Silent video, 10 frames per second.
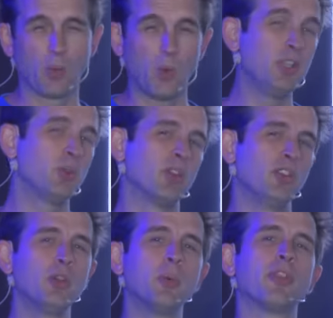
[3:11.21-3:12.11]
what you can
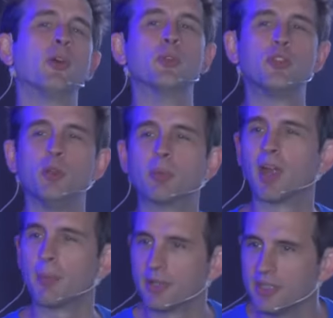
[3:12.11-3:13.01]
do with those two
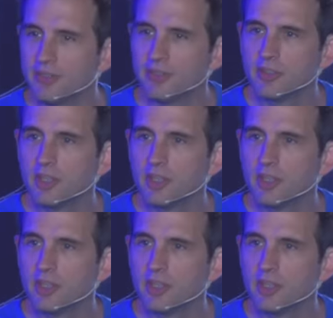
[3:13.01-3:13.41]
properties.